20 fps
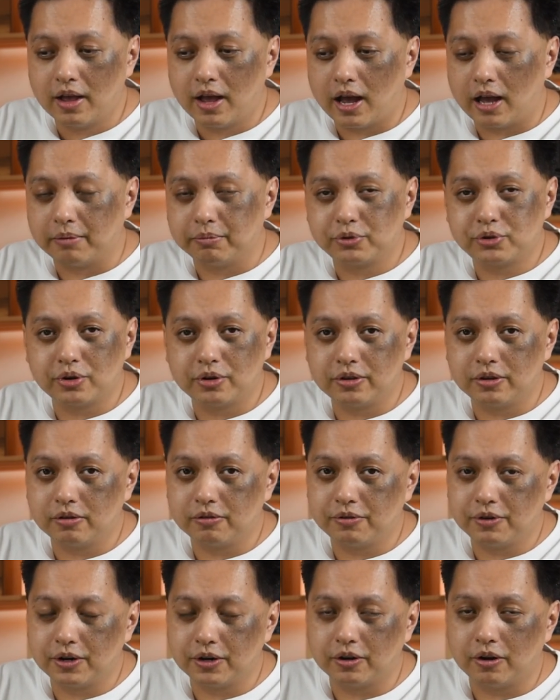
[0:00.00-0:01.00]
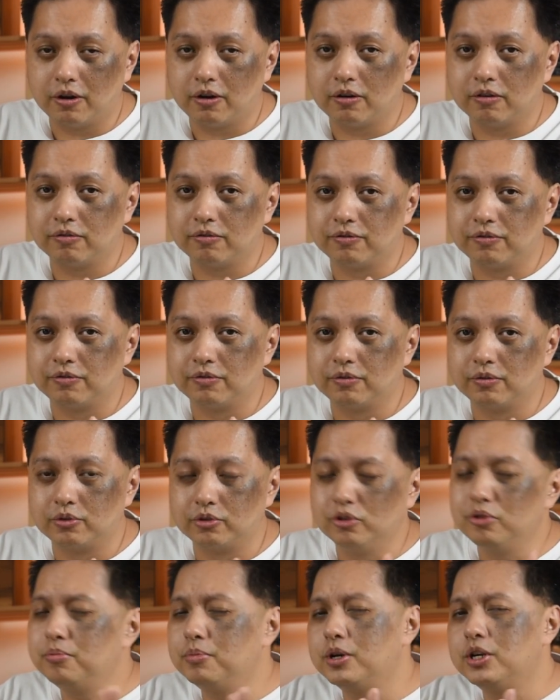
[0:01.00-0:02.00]
I'm sure you've heard of
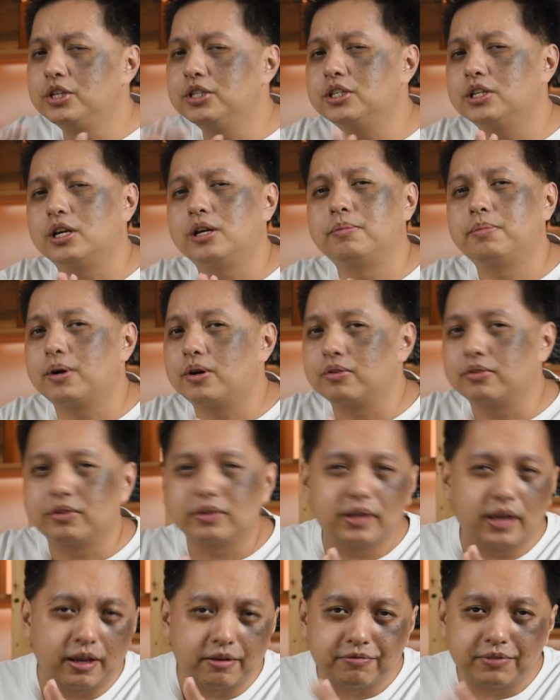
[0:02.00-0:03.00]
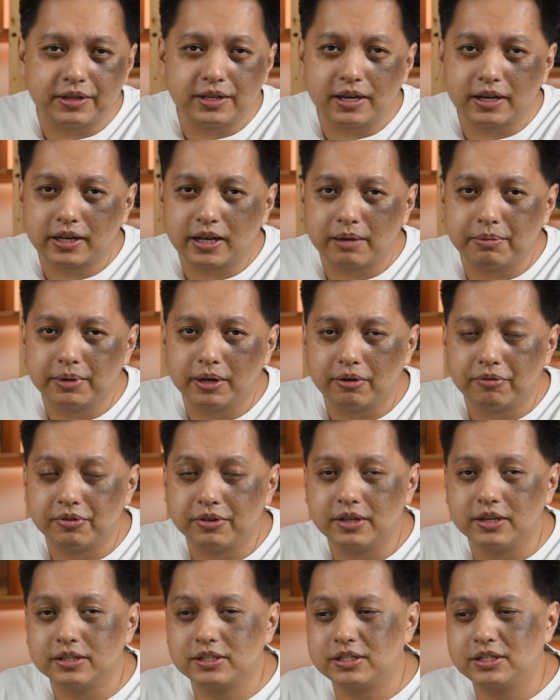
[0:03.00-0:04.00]
rumors about NVIDIA coming out
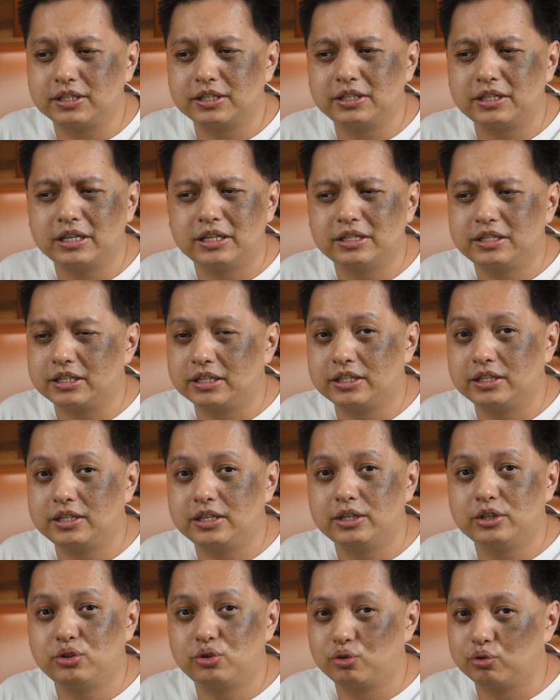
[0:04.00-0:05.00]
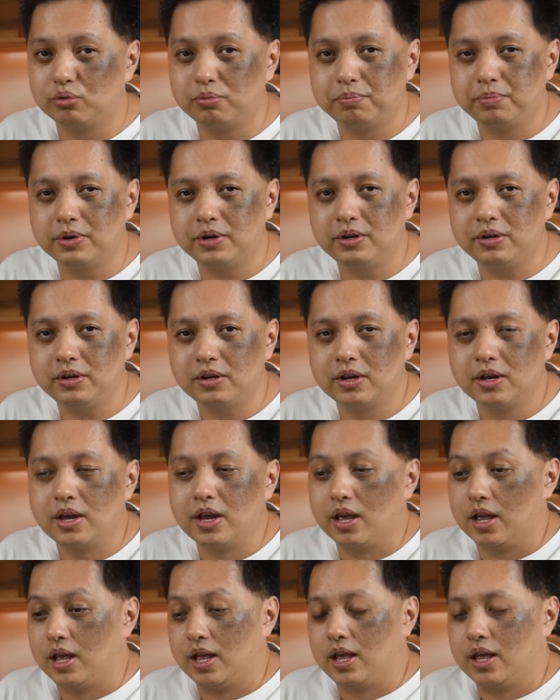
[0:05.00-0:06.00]
with a 1660 Super.
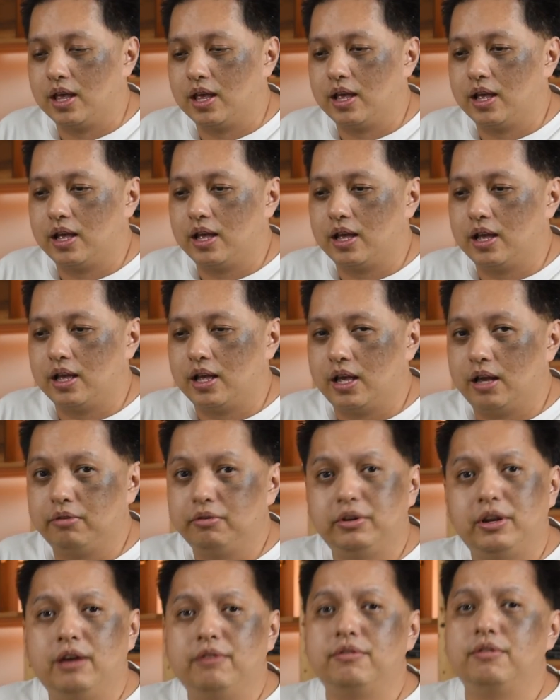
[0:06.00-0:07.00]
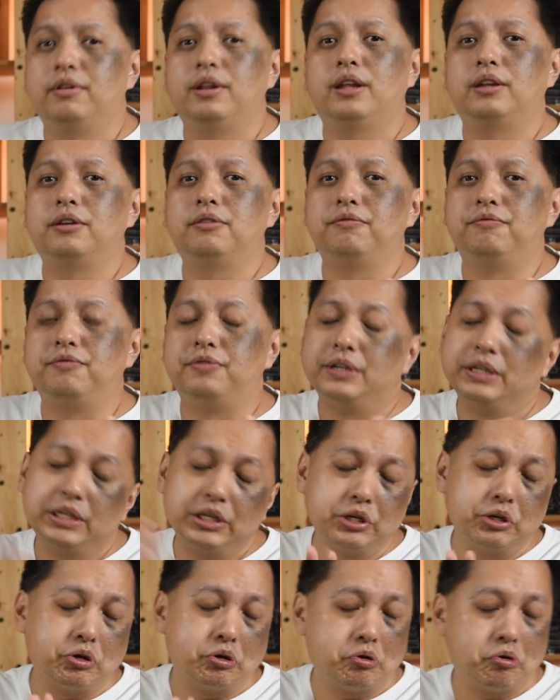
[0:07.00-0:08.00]
I'm going to have another
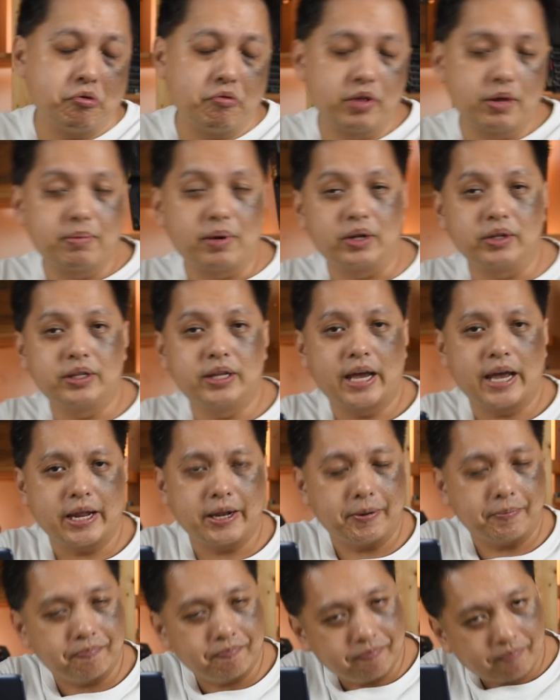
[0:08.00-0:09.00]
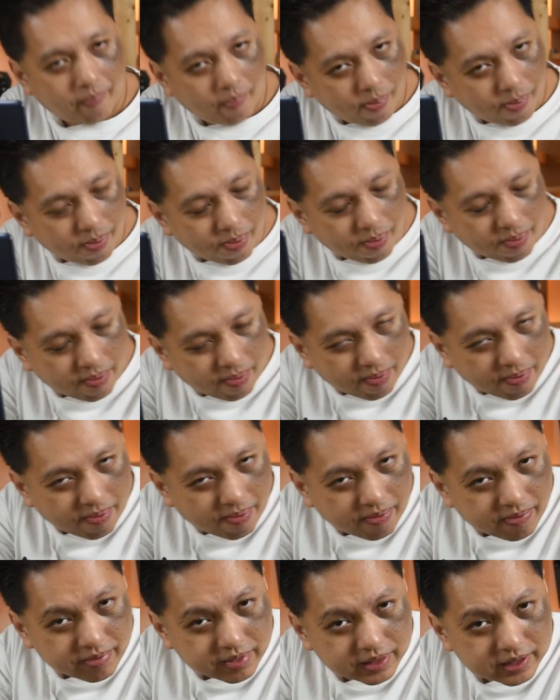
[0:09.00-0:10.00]
video about that.
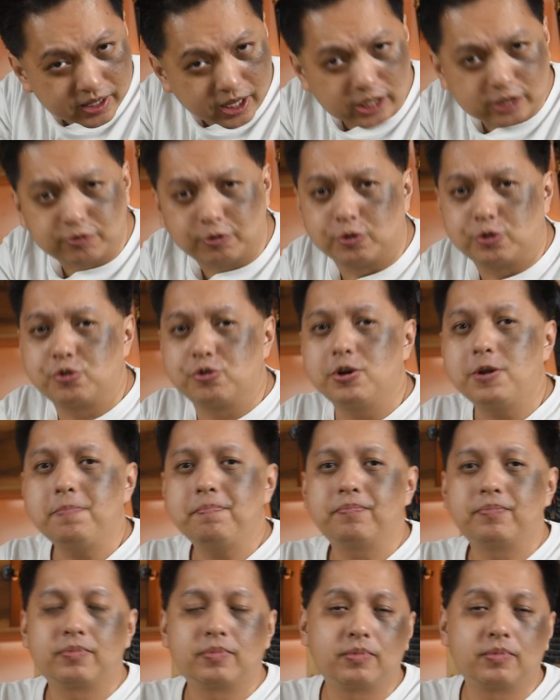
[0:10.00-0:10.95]
That's for sure.